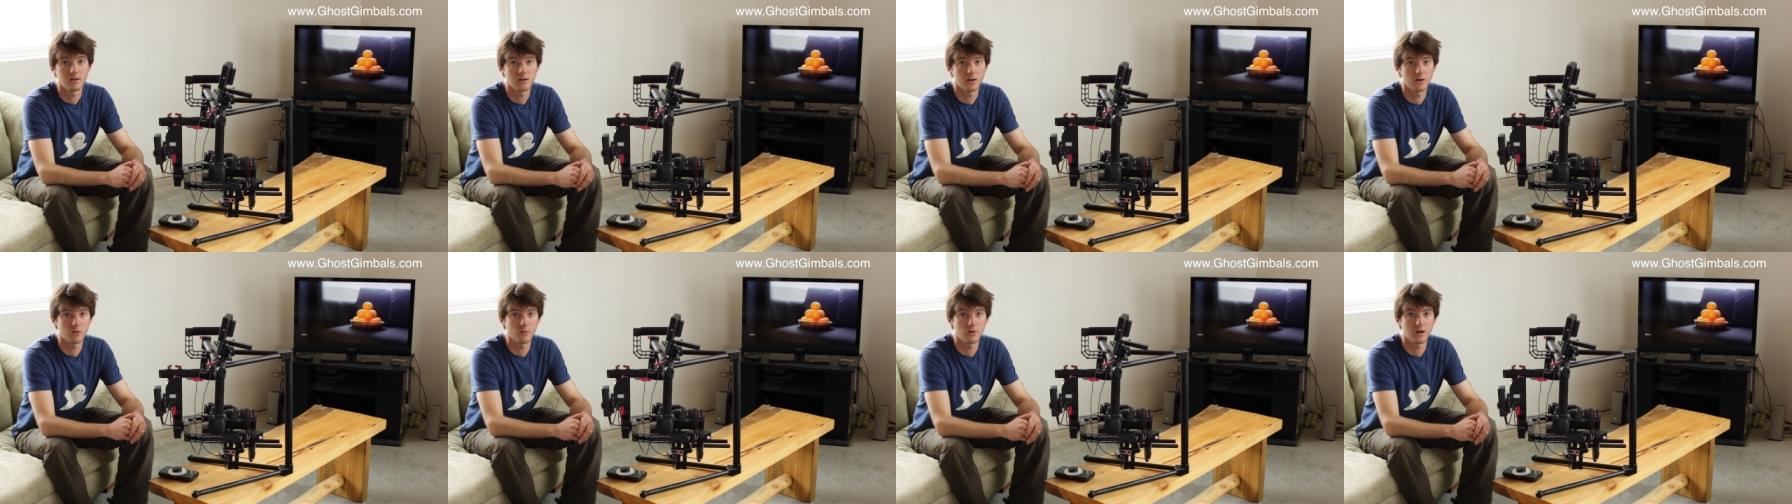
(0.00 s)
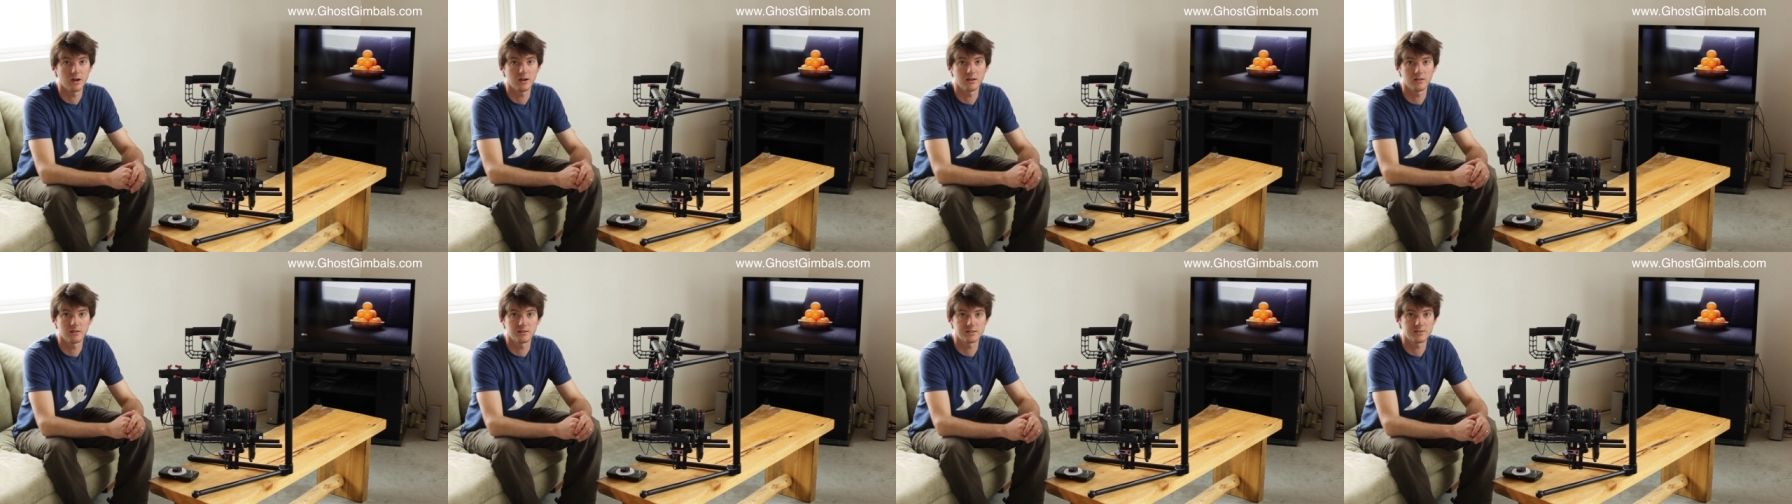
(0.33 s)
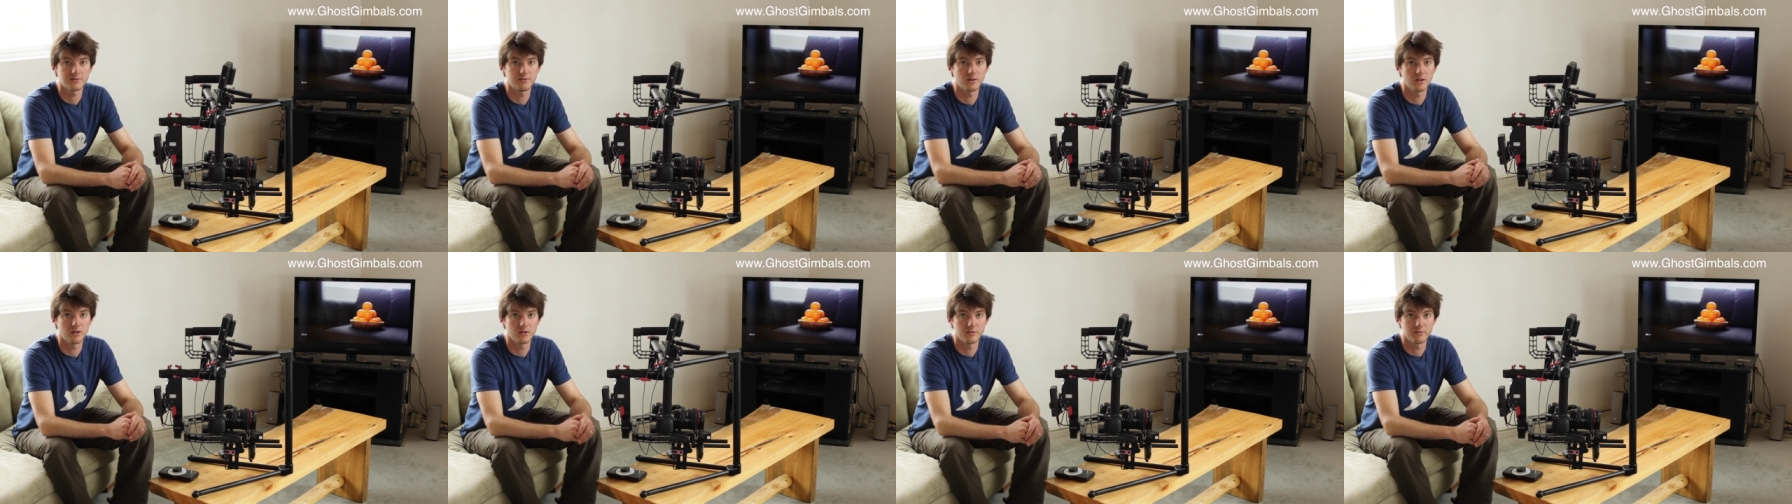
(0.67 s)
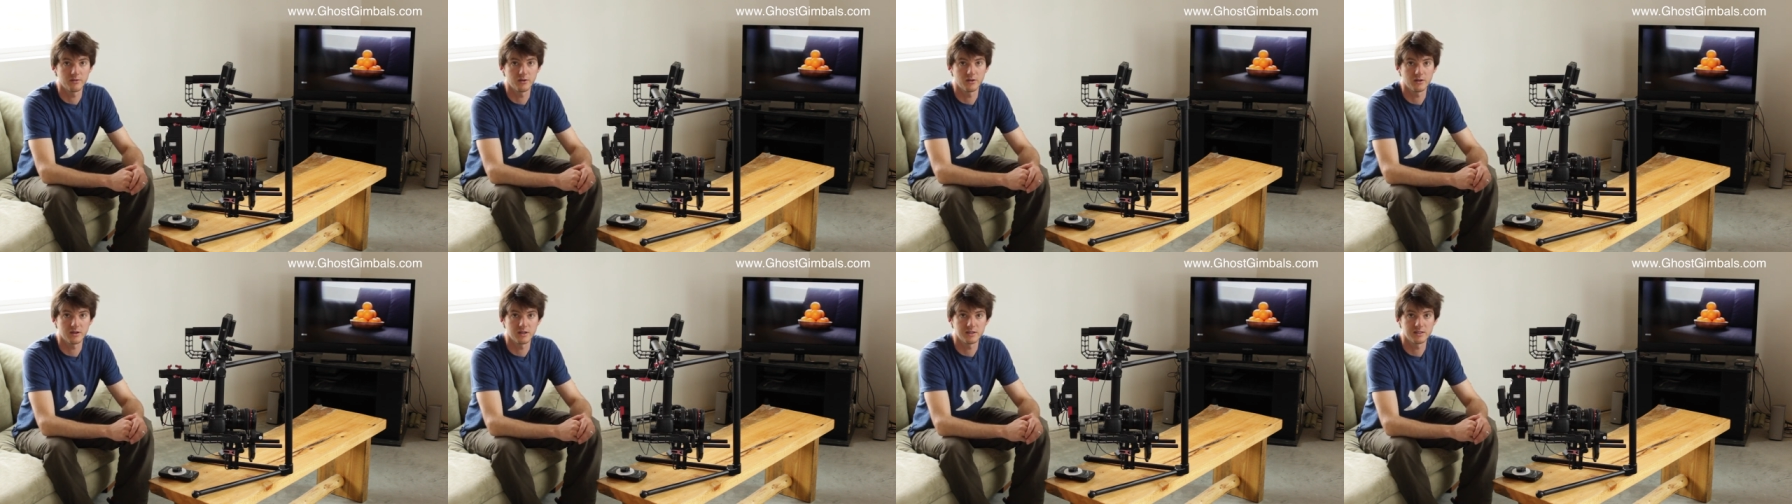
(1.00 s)
a wireless follow
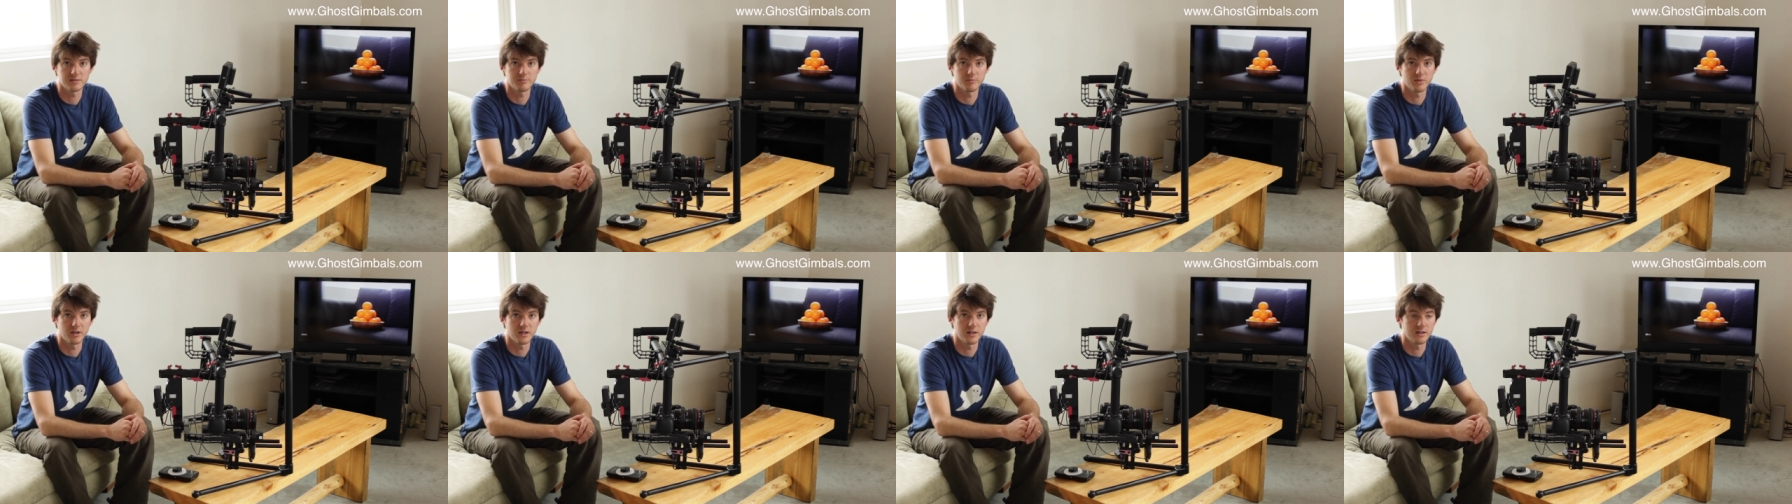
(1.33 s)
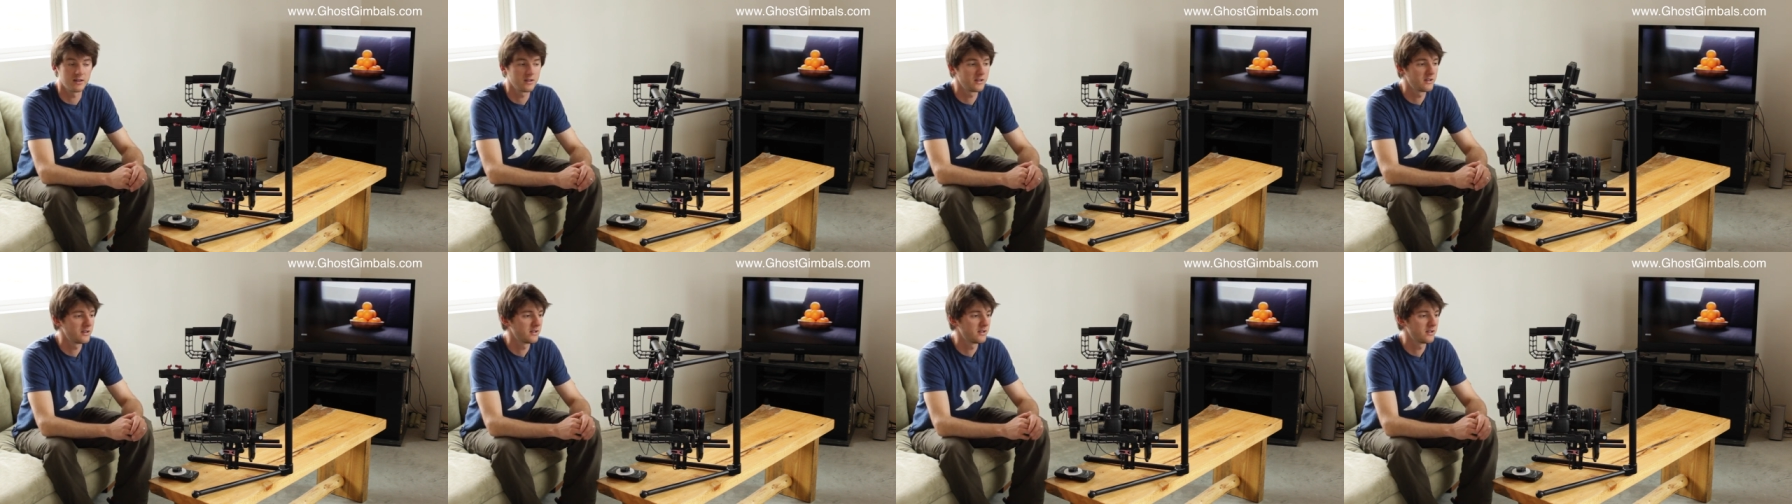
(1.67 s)
focus, but